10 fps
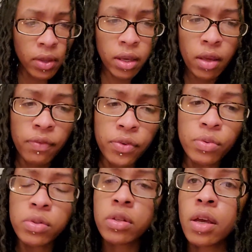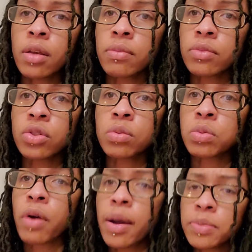and
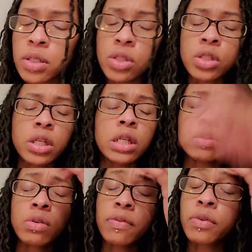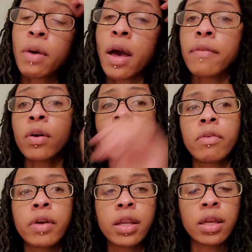subscribe to the channel if you haven't
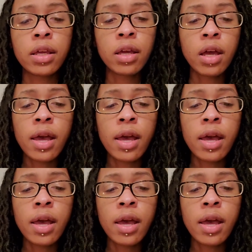already.